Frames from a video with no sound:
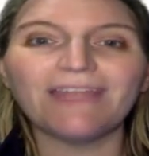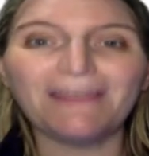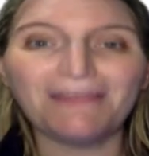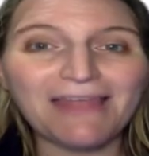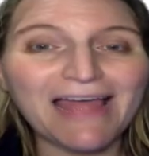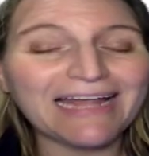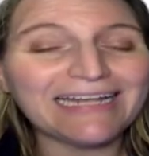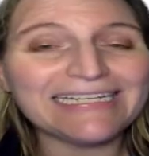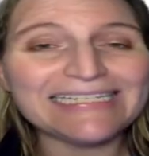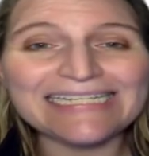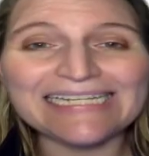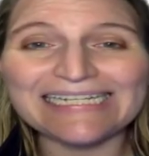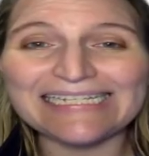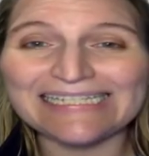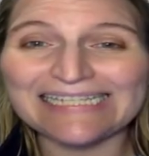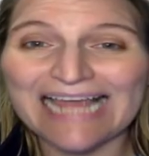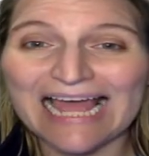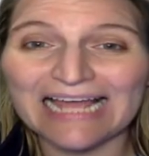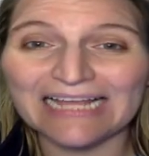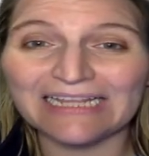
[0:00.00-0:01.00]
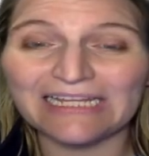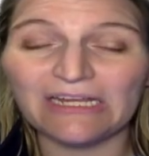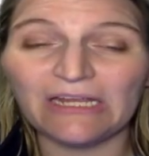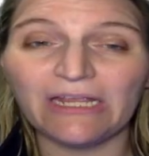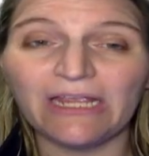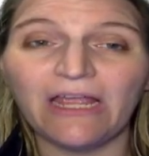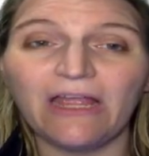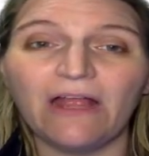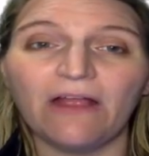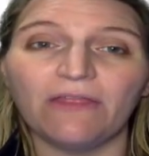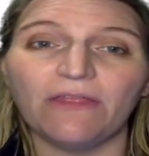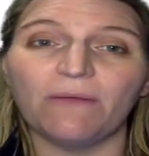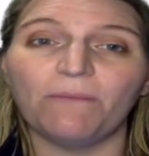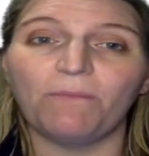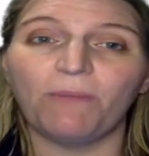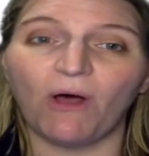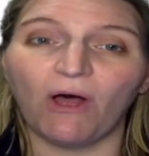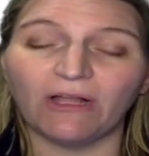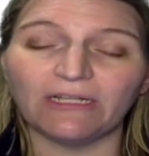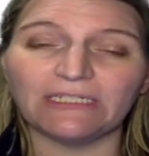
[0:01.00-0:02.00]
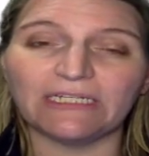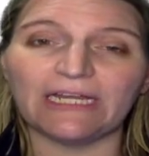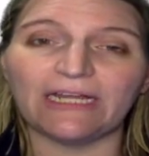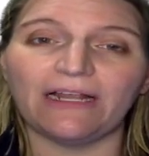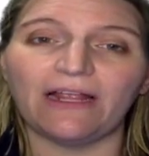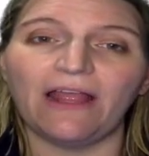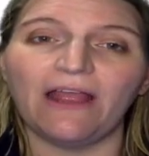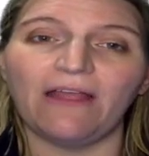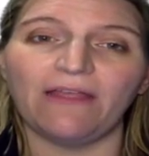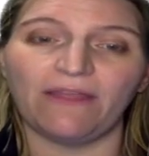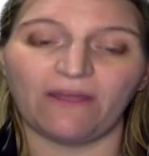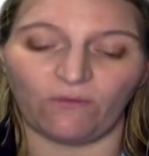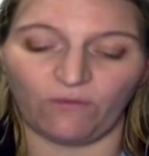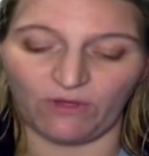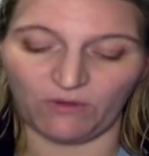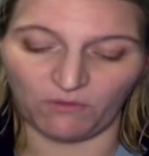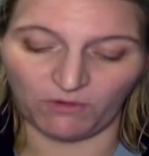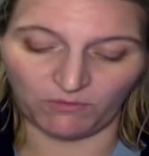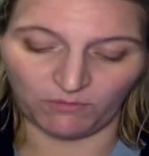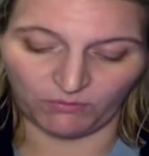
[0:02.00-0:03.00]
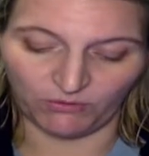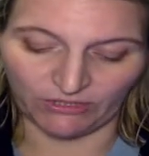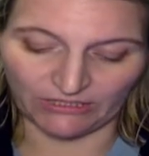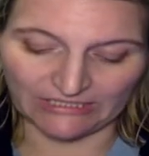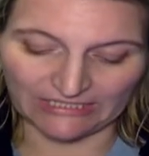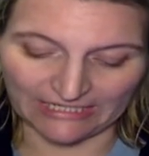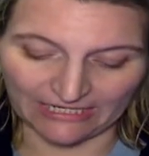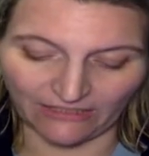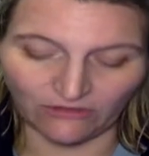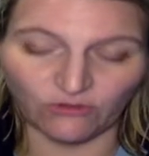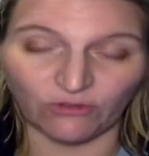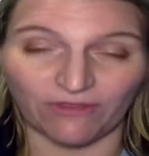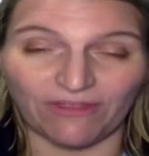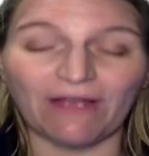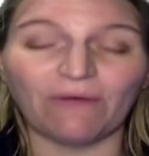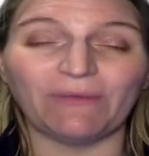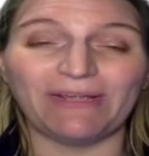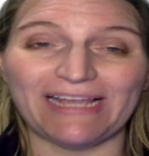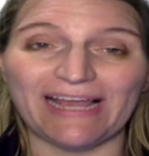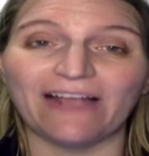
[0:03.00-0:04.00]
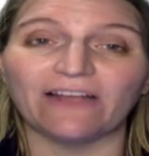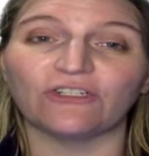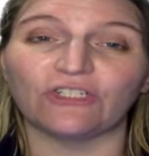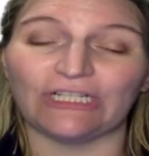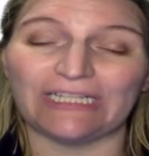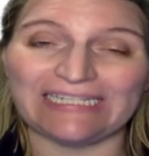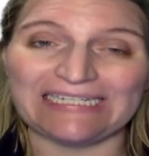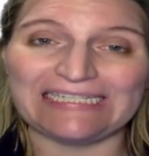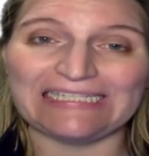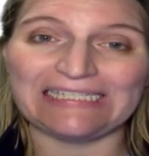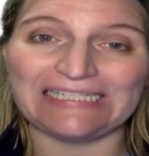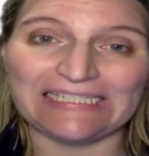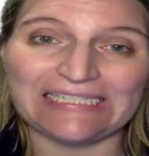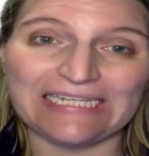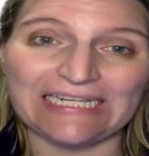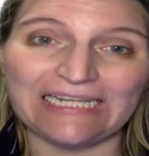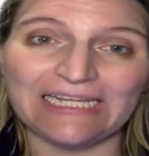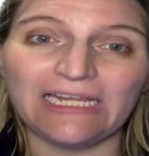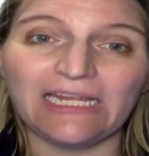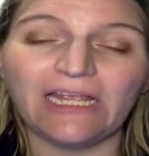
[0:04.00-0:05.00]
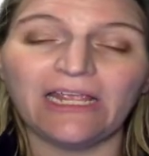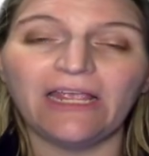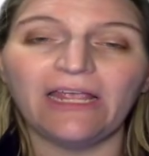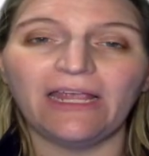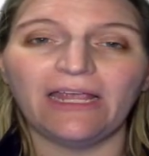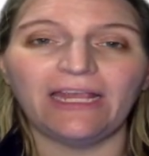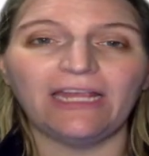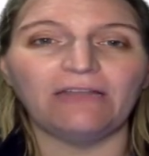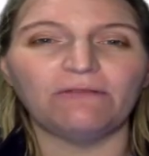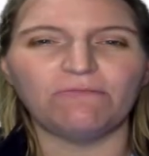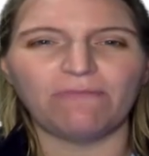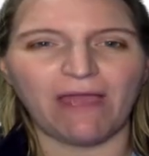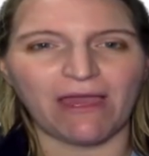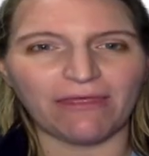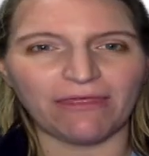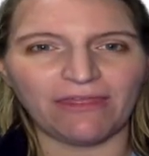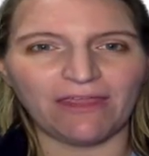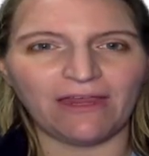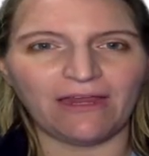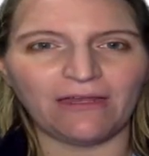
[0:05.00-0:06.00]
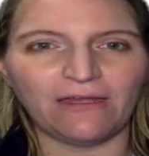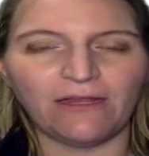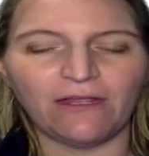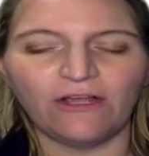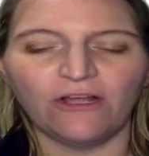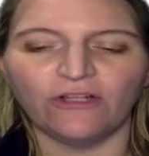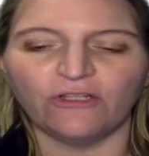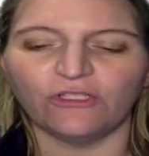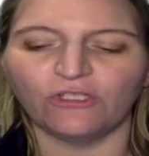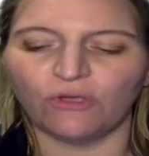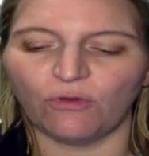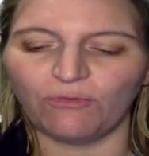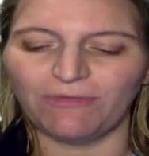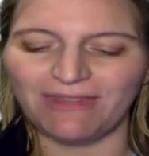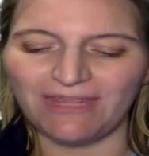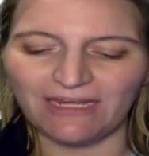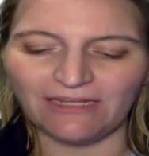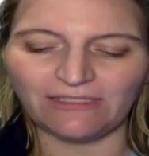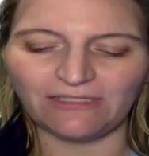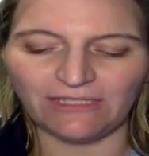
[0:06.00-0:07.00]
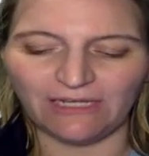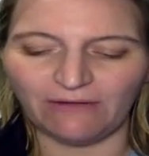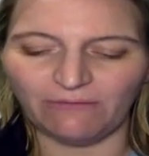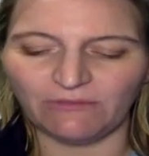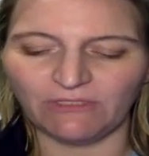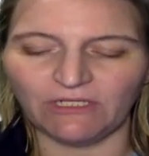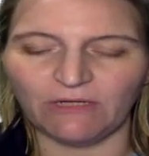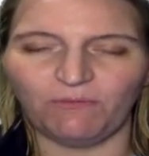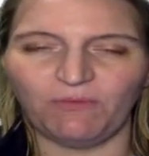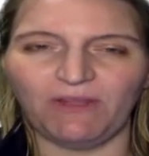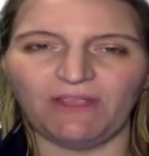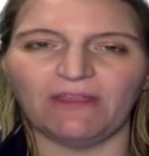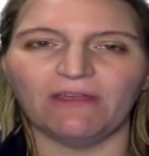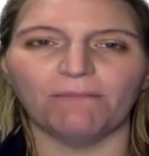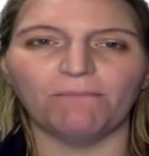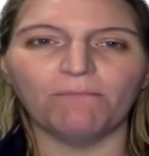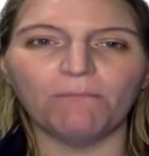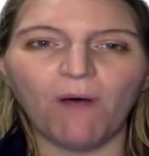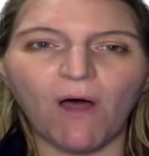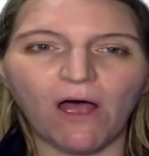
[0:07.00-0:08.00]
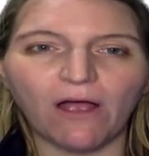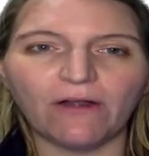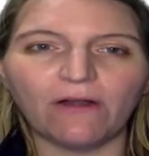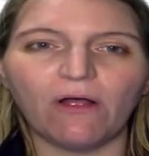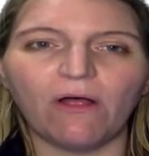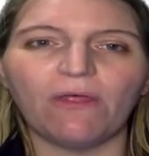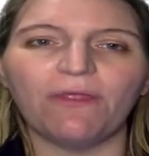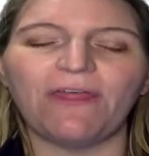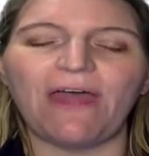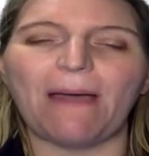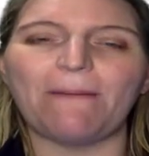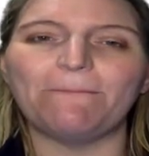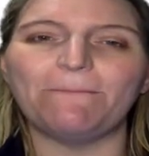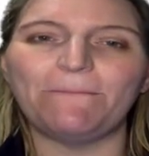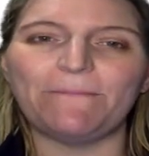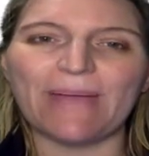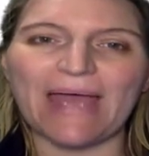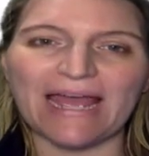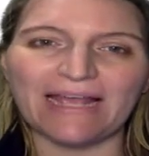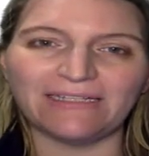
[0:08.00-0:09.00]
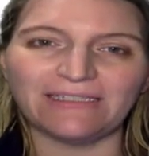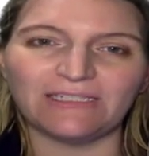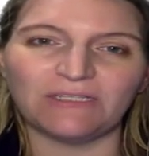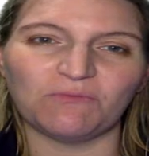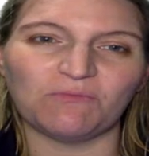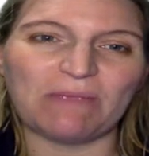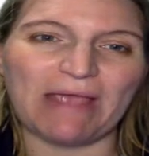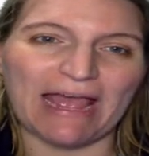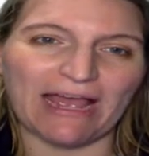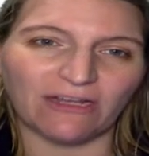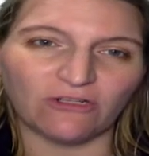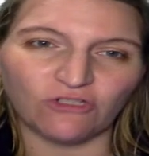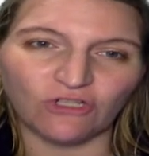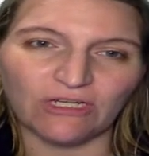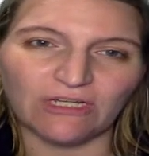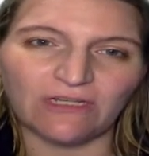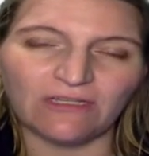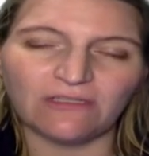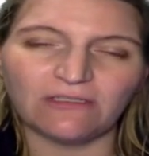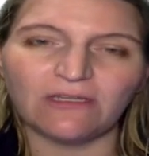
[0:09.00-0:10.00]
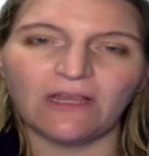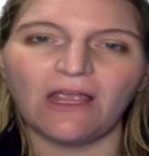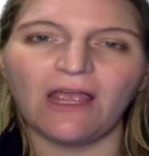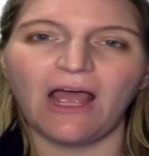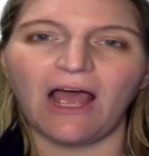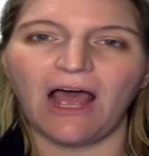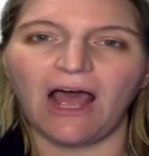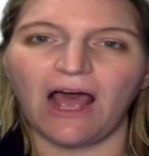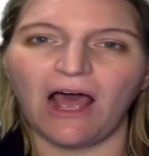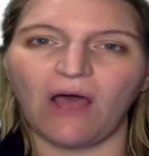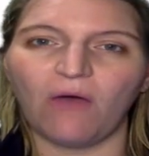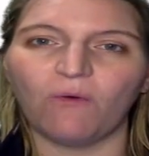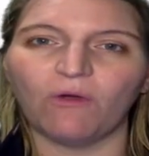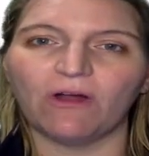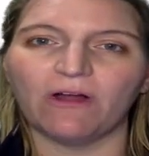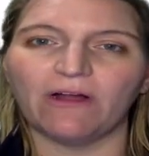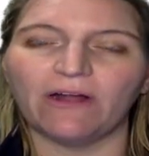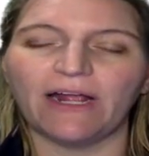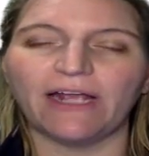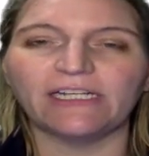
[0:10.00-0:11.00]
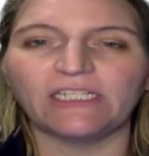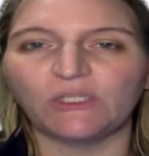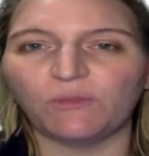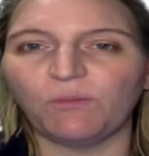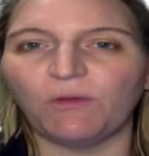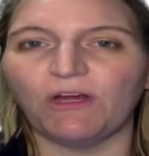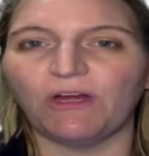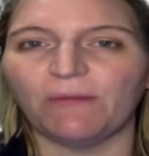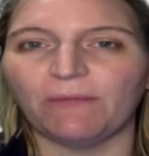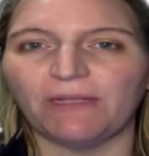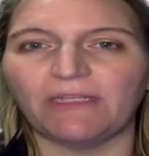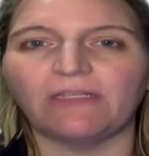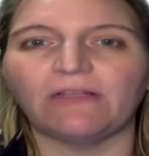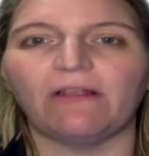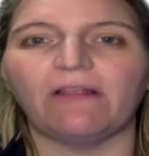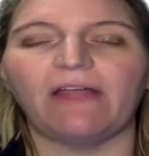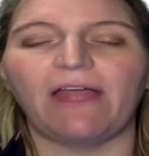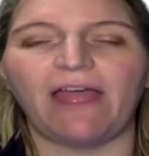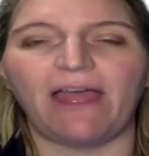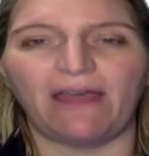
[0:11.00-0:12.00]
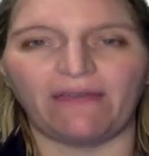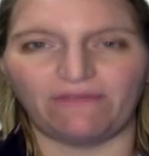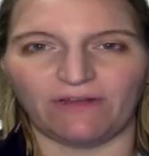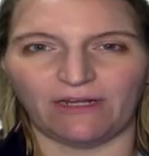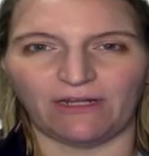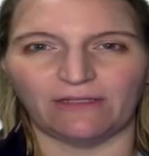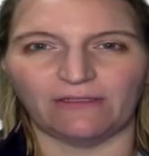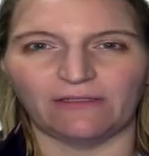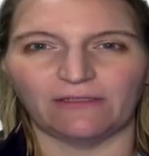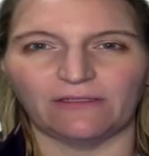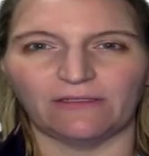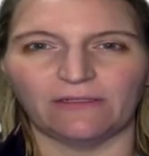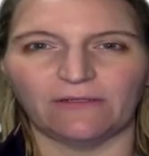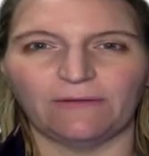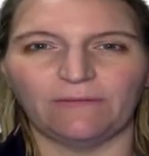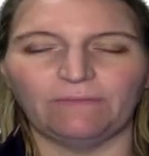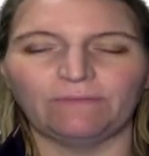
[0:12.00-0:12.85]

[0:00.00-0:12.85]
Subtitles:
That is exactly the bonding that we would predict, or that we actually see in methane. So this seems to be the model that best matches our experimental evidence.